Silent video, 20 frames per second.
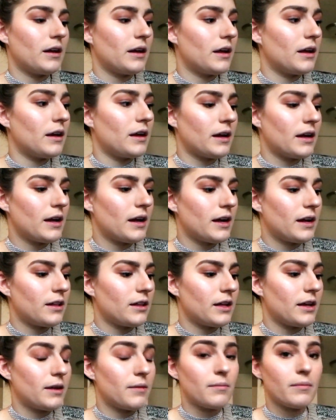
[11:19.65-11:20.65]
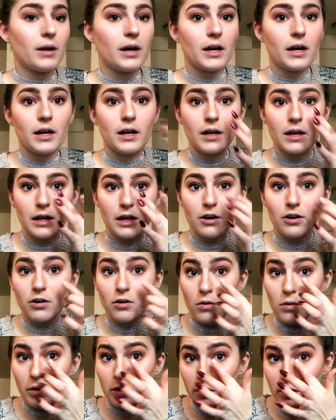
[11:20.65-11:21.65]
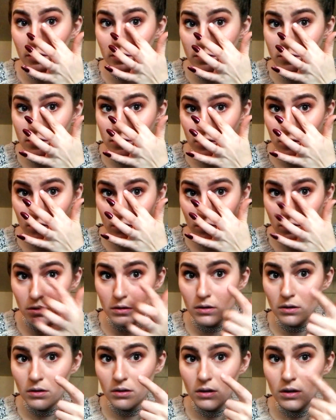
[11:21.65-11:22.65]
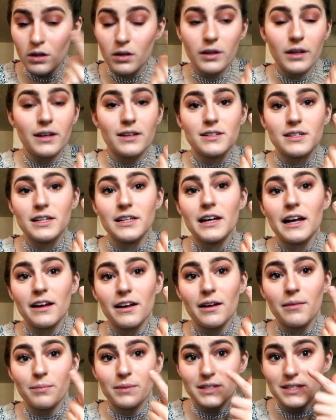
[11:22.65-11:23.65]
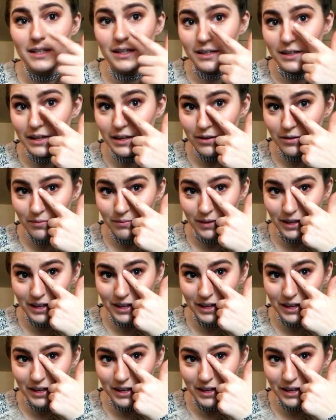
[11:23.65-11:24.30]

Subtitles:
And I highlight my inner corners. Yes, I'm missing a nail.